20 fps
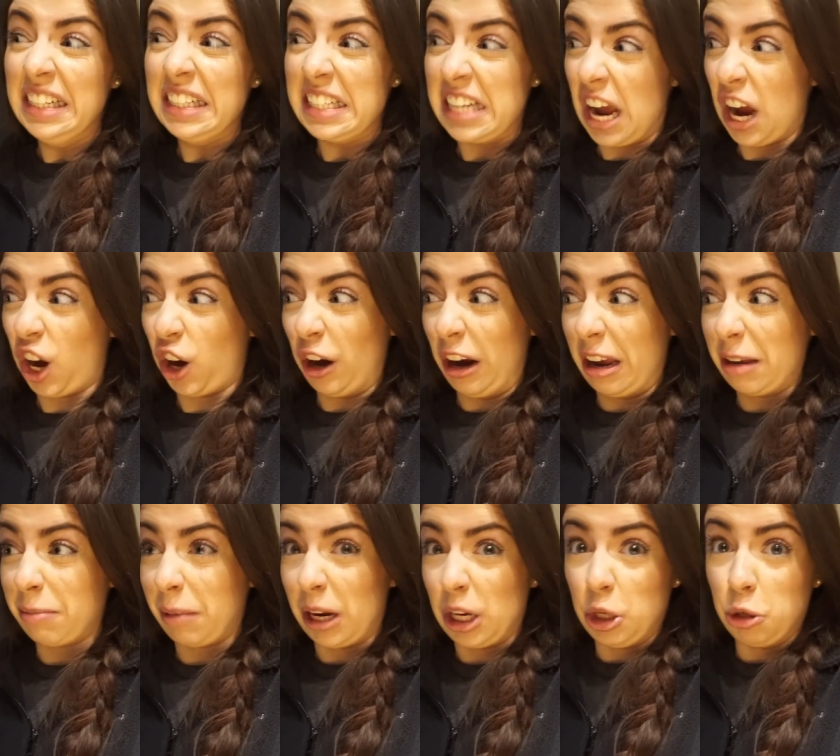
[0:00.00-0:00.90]
decorate
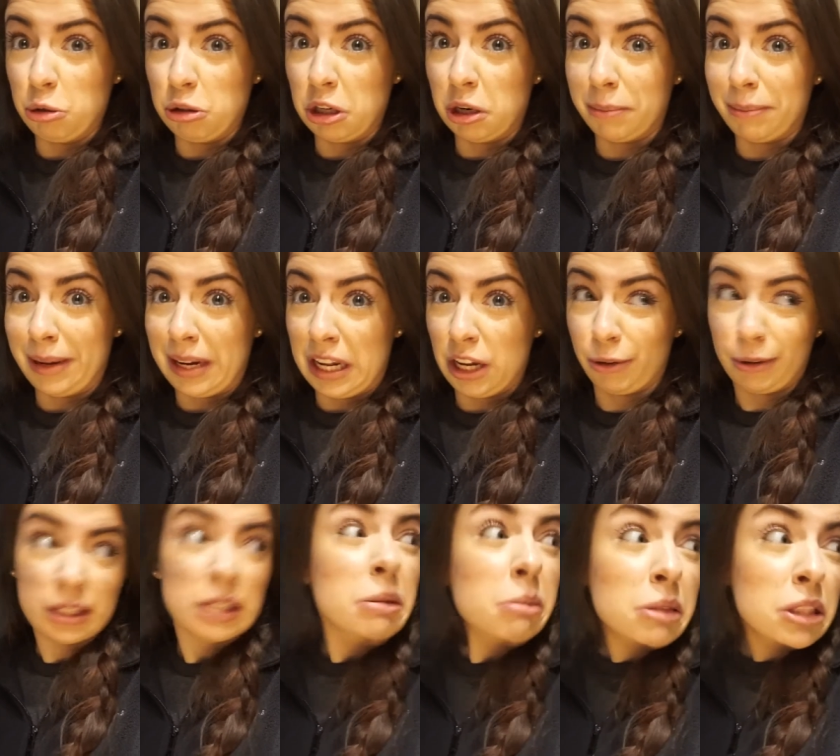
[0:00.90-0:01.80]
my new little mini
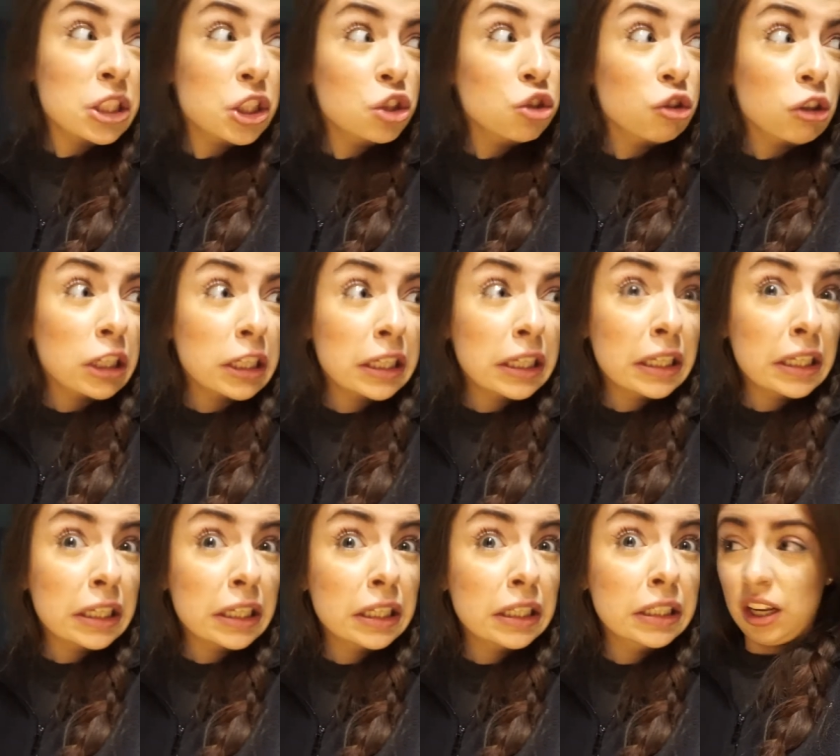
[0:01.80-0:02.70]
Christmas
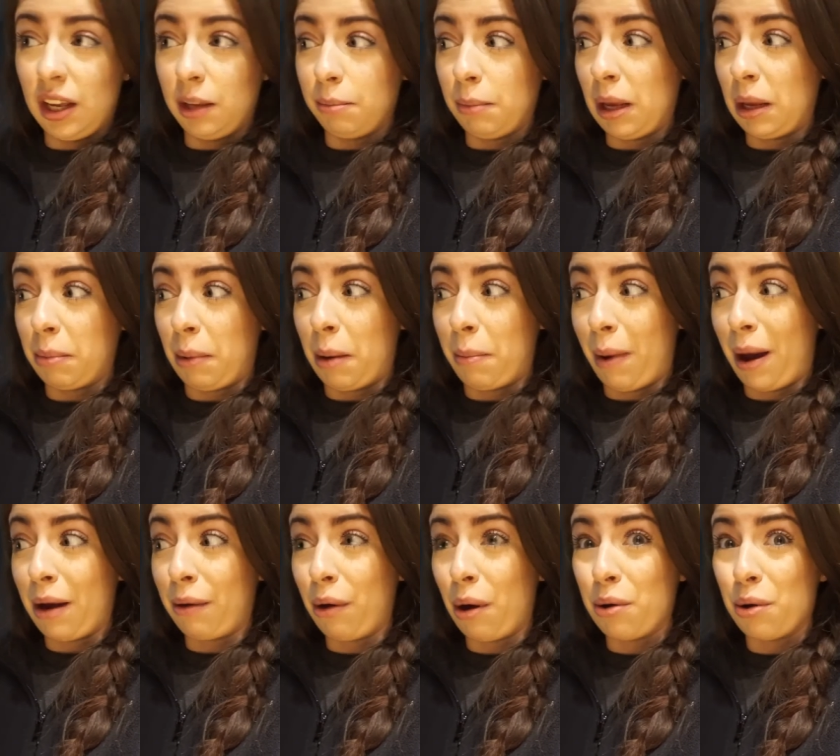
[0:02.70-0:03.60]
tree and make my
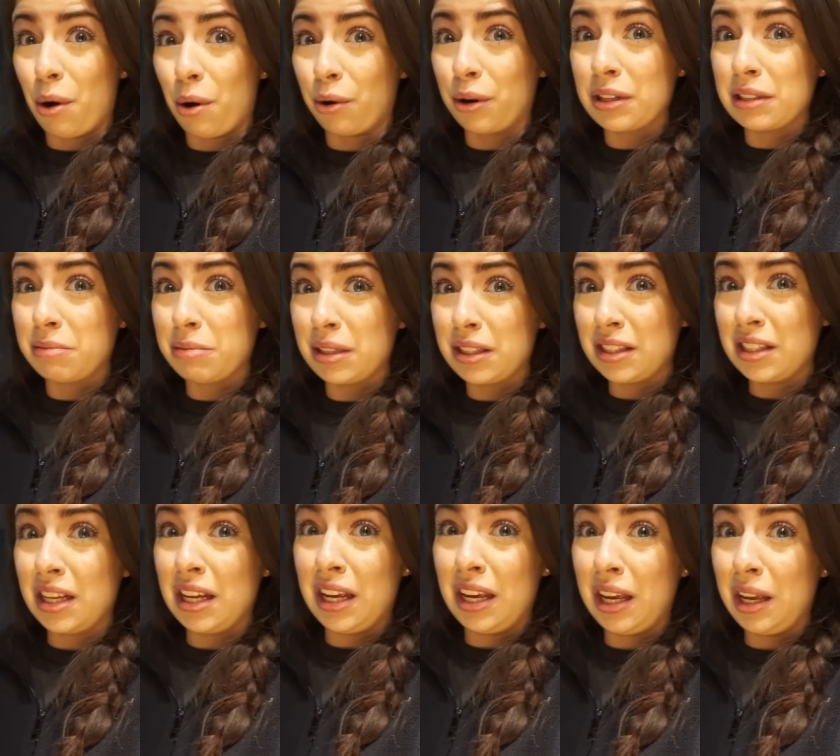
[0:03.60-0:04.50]
background all
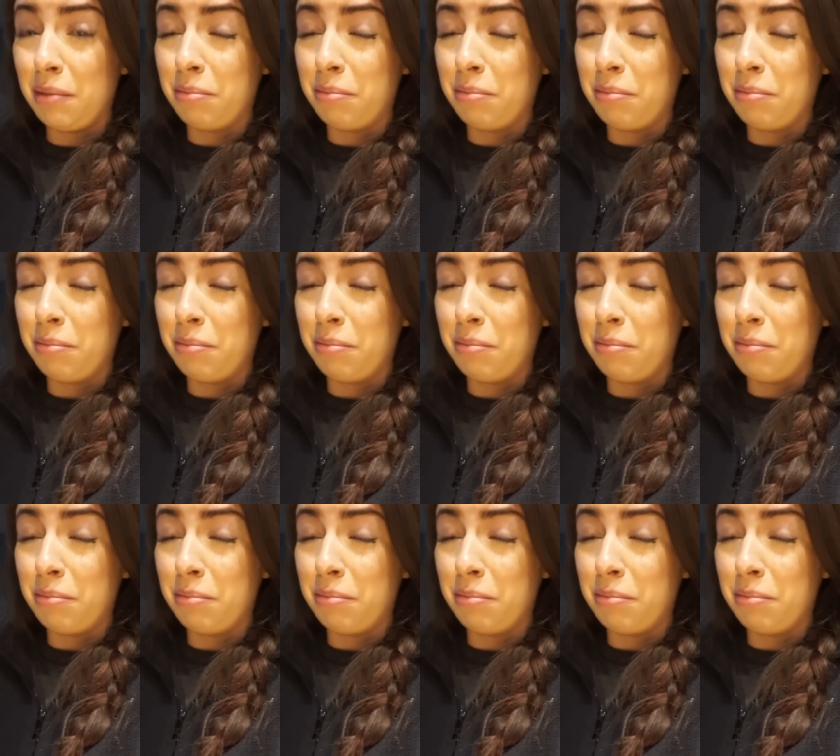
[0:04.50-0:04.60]
Christmassy,